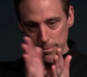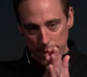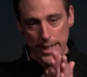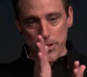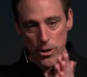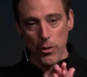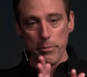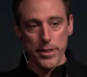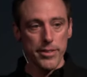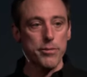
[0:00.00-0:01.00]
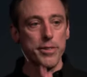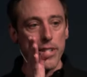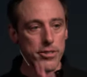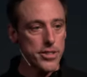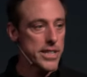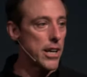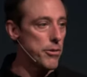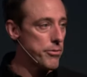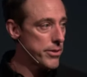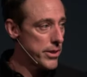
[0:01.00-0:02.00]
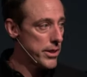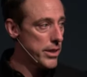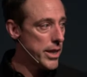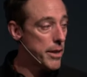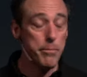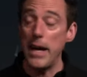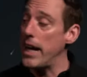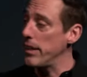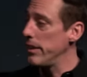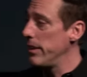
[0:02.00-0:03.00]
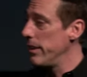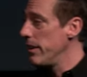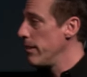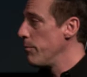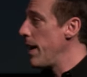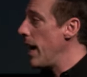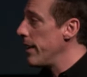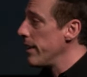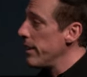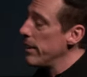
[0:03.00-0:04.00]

mind your own business. Fix yourself. And men, men,